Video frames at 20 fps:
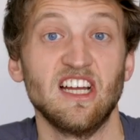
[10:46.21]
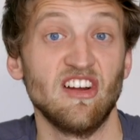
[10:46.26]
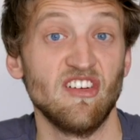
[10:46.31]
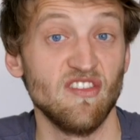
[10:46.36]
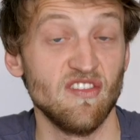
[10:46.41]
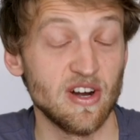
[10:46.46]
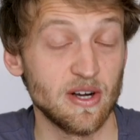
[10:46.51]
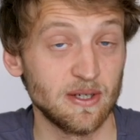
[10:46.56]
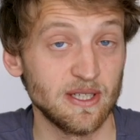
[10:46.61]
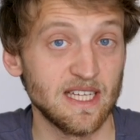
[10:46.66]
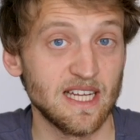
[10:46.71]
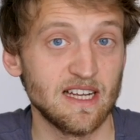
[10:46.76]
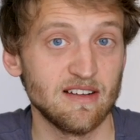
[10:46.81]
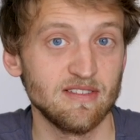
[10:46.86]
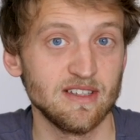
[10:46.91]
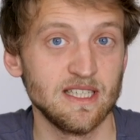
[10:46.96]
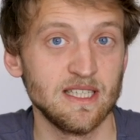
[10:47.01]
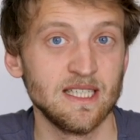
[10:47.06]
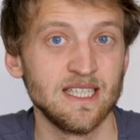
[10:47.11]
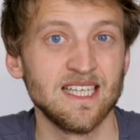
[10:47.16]
very
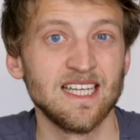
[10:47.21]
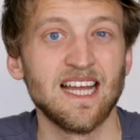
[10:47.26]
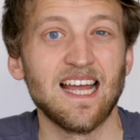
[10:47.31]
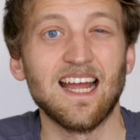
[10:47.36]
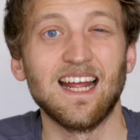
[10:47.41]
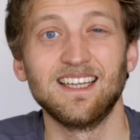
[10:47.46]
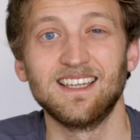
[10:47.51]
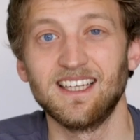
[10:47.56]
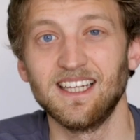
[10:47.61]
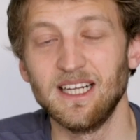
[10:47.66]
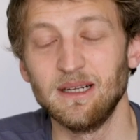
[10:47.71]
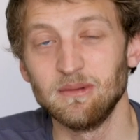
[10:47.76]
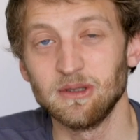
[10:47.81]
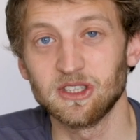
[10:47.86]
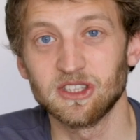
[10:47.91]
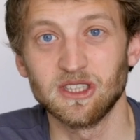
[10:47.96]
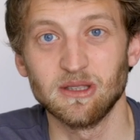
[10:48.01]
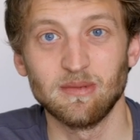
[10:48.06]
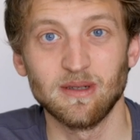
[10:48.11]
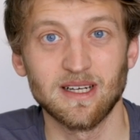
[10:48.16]
heavy and the
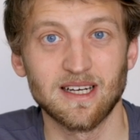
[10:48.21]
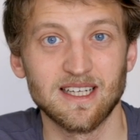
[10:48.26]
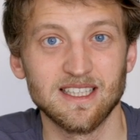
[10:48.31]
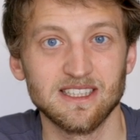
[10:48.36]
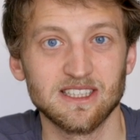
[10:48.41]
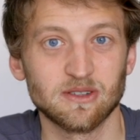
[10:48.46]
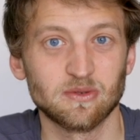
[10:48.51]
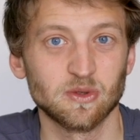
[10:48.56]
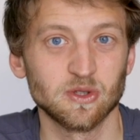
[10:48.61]
image stabilizer